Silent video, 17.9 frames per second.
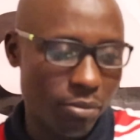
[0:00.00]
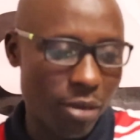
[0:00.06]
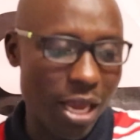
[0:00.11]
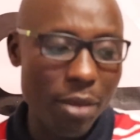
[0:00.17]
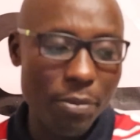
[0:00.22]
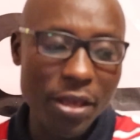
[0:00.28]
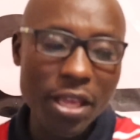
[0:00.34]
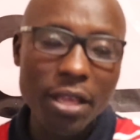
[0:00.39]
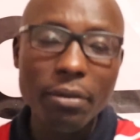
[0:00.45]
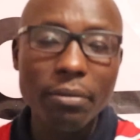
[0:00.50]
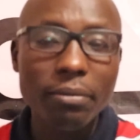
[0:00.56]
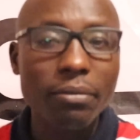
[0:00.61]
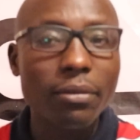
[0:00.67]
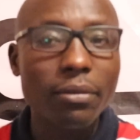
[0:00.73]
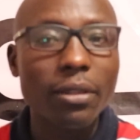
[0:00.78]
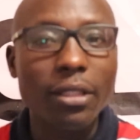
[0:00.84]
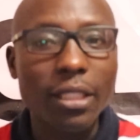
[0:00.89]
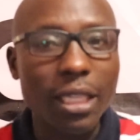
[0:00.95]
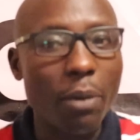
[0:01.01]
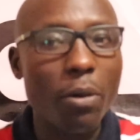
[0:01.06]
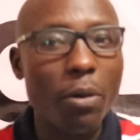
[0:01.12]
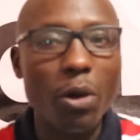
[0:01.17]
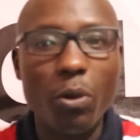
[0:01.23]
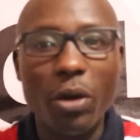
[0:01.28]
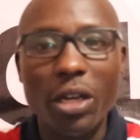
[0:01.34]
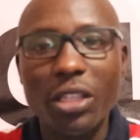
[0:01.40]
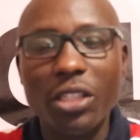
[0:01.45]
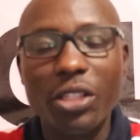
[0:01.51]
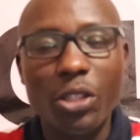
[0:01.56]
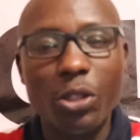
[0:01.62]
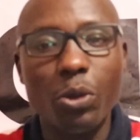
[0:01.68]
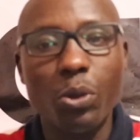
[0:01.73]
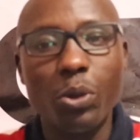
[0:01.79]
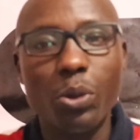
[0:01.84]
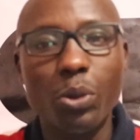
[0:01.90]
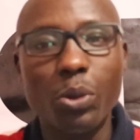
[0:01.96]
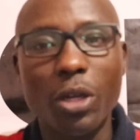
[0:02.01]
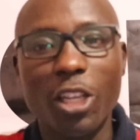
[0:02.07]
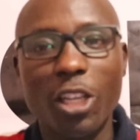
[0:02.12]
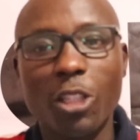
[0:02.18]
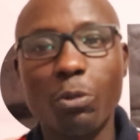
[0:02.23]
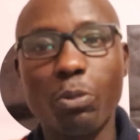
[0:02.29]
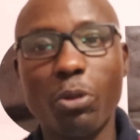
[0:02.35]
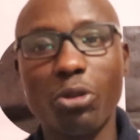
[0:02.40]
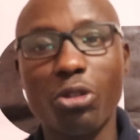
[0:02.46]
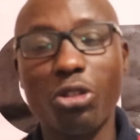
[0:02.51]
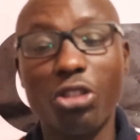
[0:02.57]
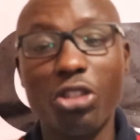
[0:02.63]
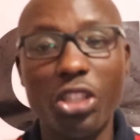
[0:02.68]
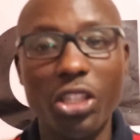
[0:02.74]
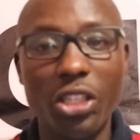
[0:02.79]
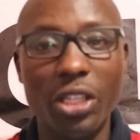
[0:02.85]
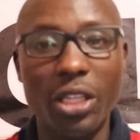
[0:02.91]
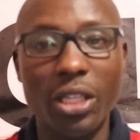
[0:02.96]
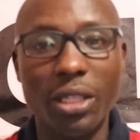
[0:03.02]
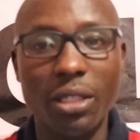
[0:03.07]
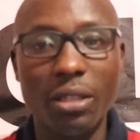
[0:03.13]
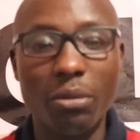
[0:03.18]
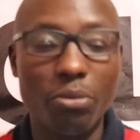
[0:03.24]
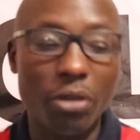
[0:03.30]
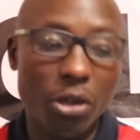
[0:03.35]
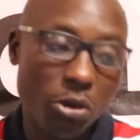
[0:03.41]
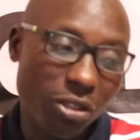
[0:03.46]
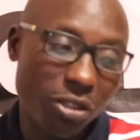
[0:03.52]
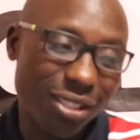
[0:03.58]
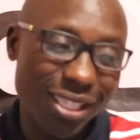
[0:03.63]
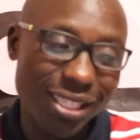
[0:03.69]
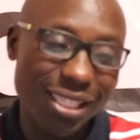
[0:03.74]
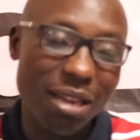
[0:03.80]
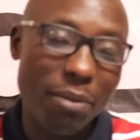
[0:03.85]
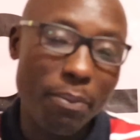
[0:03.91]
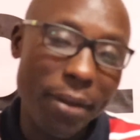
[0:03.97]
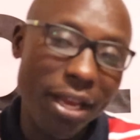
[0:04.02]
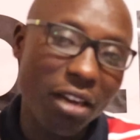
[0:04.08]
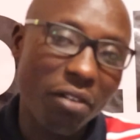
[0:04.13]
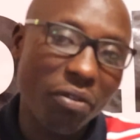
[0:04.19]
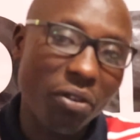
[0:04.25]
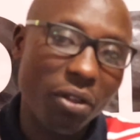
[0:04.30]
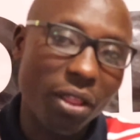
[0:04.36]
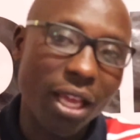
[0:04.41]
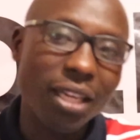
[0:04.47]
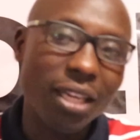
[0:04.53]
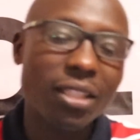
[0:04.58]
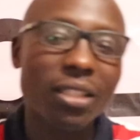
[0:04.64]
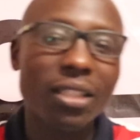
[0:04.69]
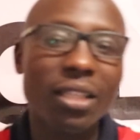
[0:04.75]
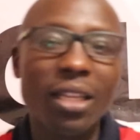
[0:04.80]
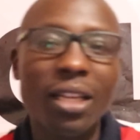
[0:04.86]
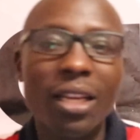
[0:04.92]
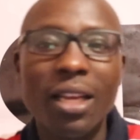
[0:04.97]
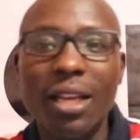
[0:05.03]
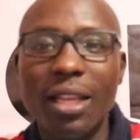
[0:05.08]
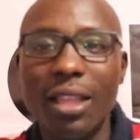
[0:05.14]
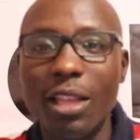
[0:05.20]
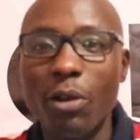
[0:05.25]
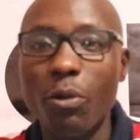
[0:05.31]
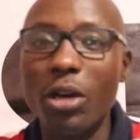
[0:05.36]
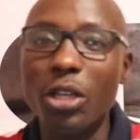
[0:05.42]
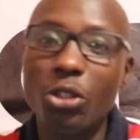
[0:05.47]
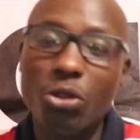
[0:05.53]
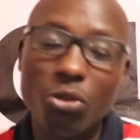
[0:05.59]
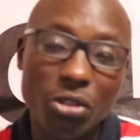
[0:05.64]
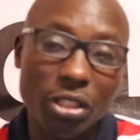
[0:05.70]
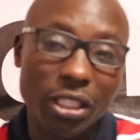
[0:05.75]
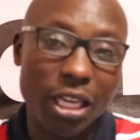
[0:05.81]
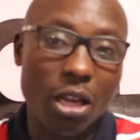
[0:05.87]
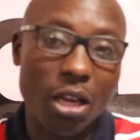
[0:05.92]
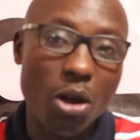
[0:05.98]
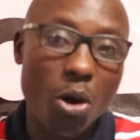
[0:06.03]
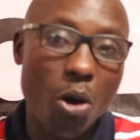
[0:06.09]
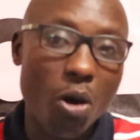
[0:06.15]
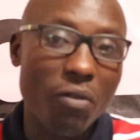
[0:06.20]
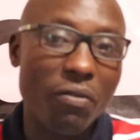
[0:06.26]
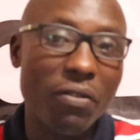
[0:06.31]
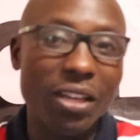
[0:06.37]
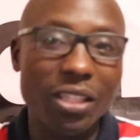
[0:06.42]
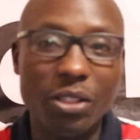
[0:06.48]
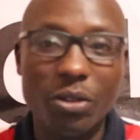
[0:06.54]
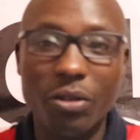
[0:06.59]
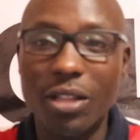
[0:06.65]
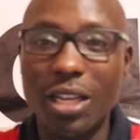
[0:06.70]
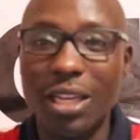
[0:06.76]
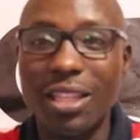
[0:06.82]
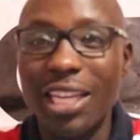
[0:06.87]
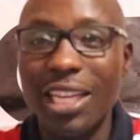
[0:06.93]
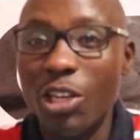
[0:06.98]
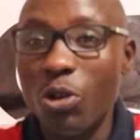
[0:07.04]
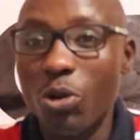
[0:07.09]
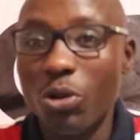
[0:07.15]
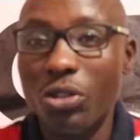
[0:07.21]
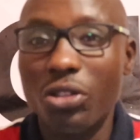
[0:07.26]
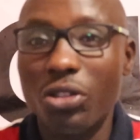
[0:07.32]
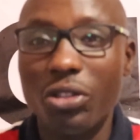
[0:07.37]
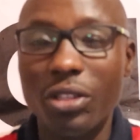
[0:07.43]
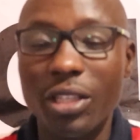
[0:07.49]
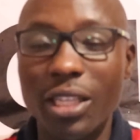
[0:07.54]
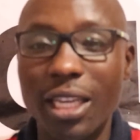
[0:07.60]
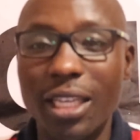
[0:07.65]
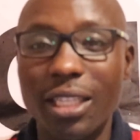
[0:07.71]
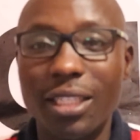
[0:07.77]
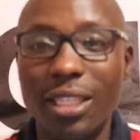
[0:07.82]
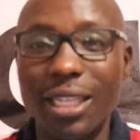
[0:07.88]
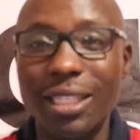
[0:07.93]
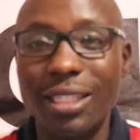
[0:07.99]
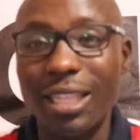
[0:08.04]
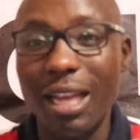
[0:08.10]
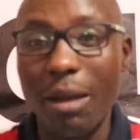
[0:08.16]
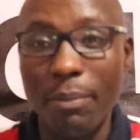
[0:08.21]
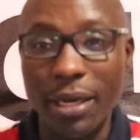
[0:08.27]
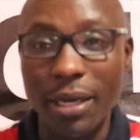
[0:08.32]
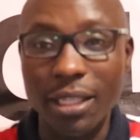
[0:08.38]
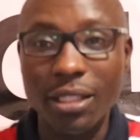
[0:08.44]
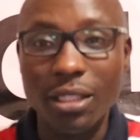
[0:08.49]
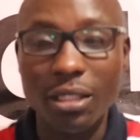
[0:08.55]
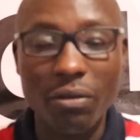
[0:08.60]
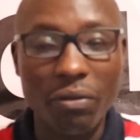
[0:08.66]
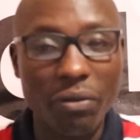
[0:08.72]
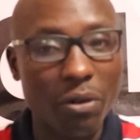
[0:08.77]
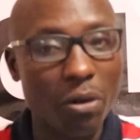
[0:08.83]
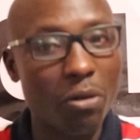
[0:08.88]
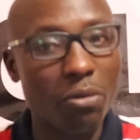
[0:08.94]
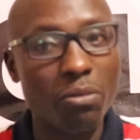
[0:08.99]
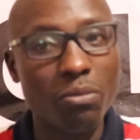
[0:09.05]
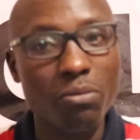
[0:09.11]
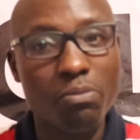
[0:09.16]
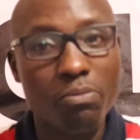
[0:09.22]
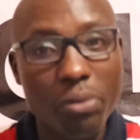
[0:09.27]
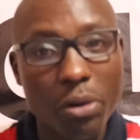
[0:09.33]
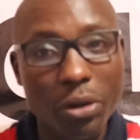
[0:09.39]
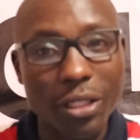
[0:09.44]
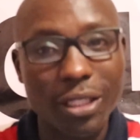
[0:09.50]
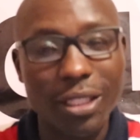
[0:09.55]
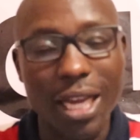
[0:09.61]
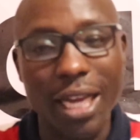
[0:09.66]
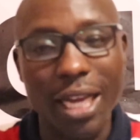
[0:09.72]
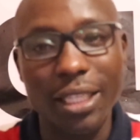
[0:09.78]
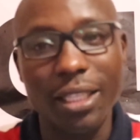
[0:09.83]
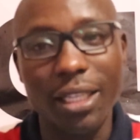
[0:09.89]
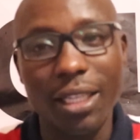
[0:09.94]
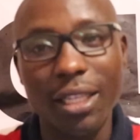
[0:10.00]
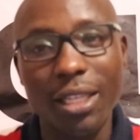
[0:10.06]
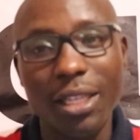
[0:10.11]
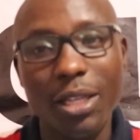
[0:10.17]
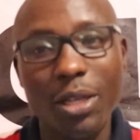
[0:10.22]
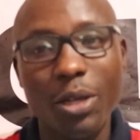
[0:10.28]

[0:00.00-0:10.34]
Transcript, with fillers: Maybe someone wants to export tea and because these are meant for that, they want to take over so that they don't get a sublease from Portside.